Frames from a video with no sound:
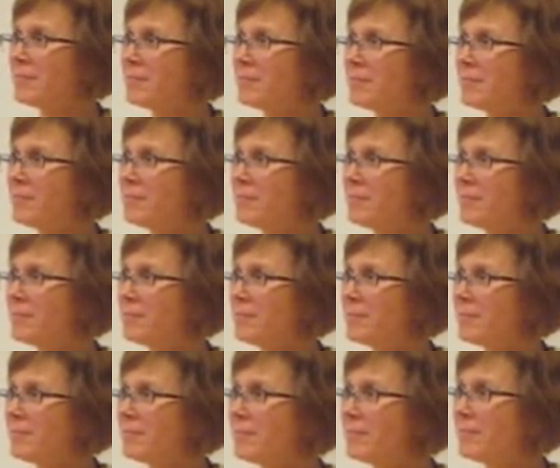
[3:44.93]

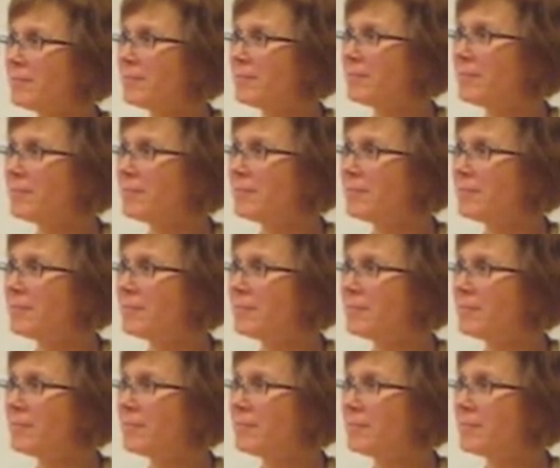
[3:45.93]

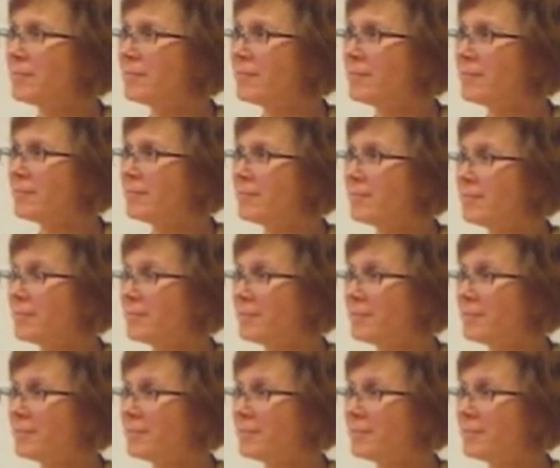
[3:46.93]
The person shown says nothing.